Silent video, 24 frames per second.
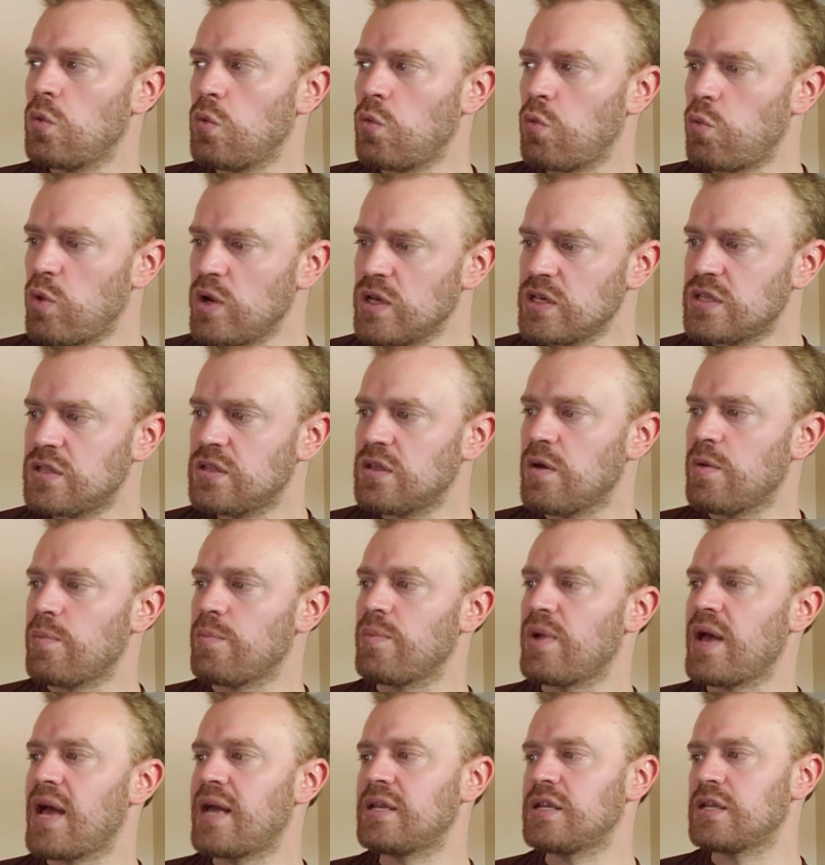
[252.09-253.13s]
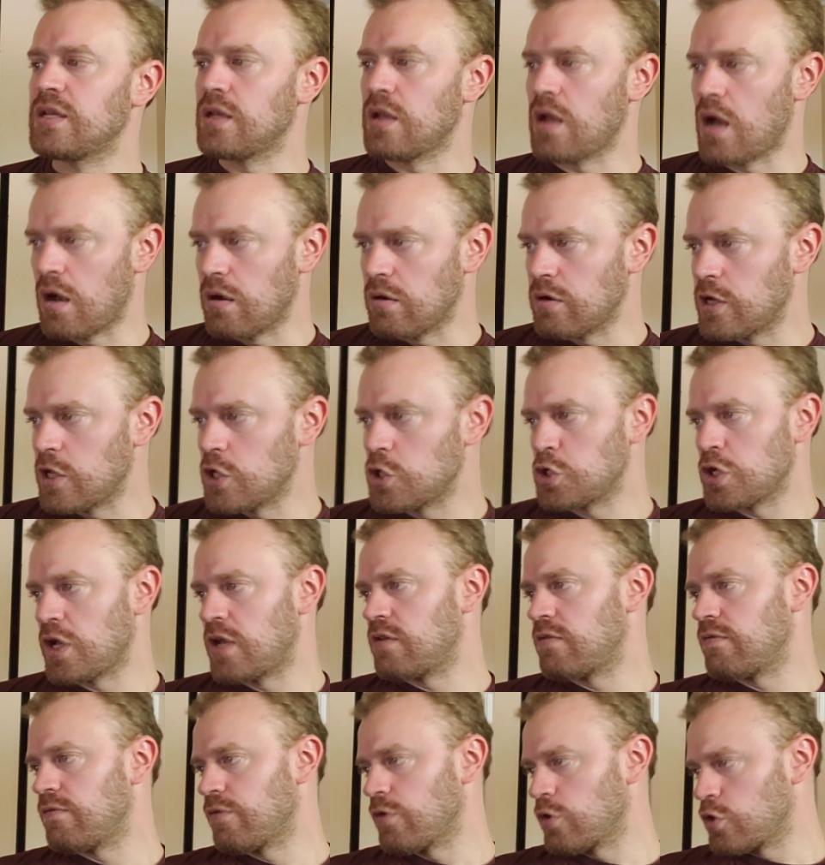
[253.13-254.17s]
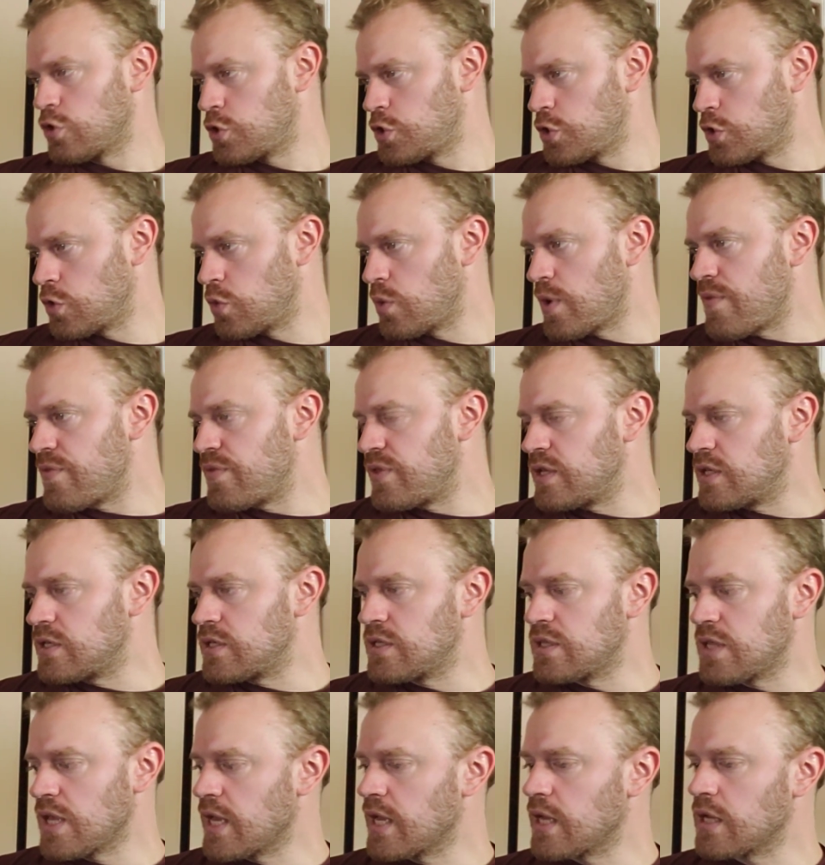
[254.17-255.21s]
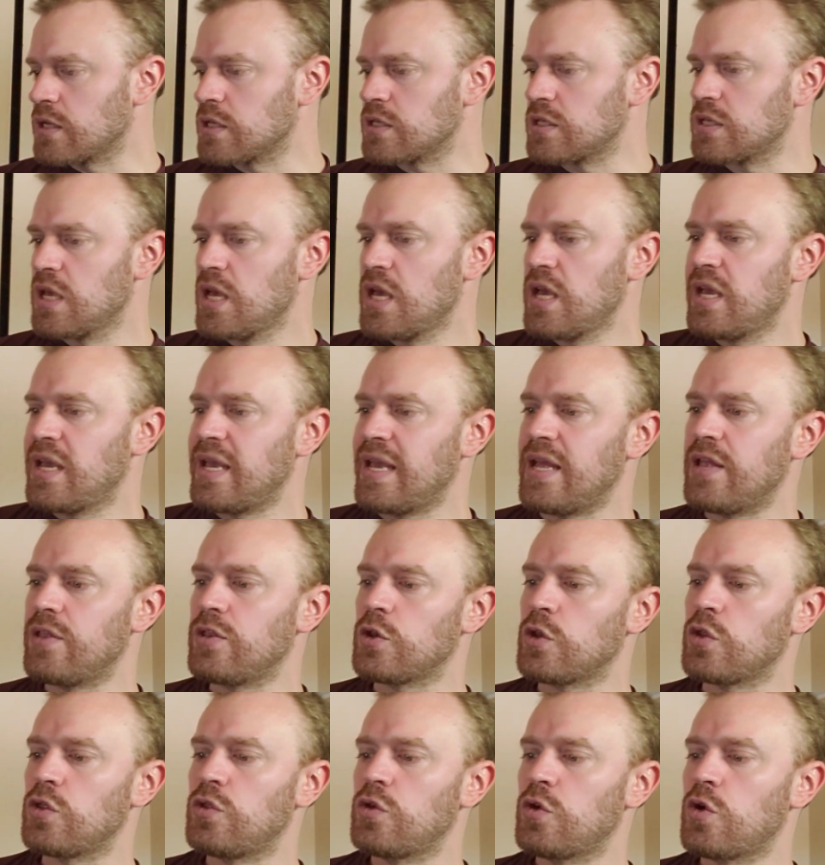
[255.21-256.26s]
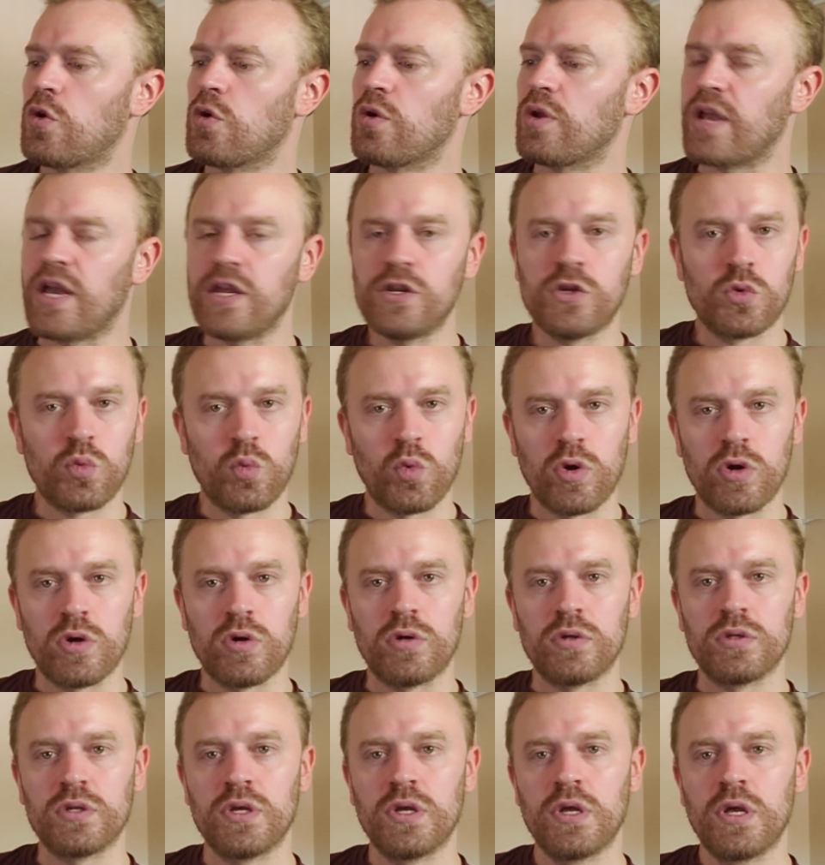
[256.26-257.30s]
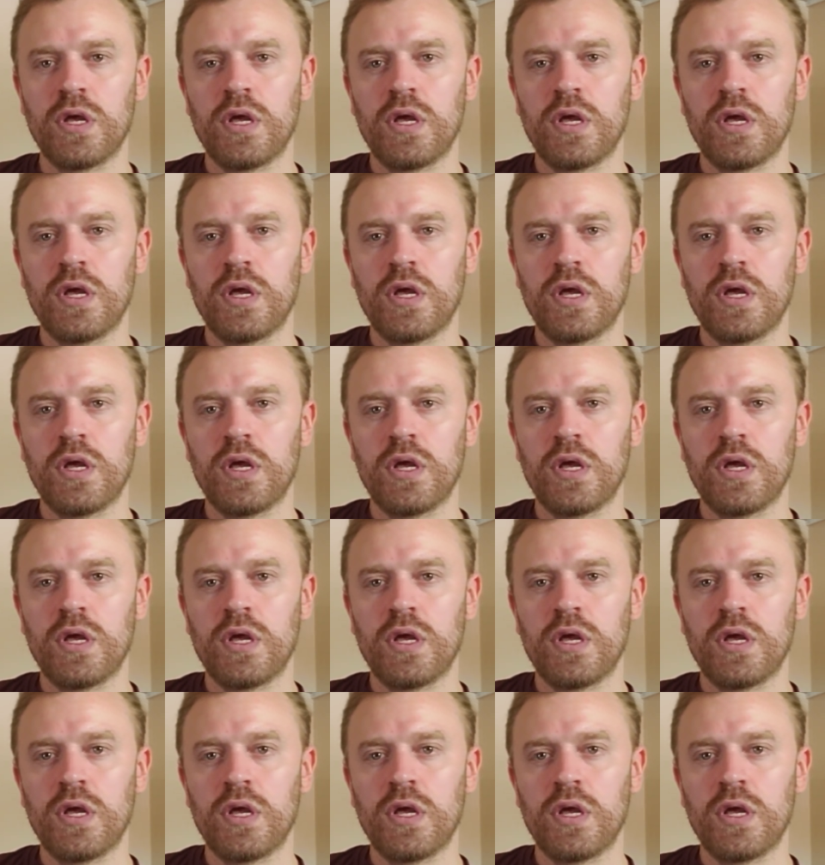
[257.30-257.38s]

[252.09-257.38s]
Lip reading: wisdom and knowledge and virtue and these things in the created world,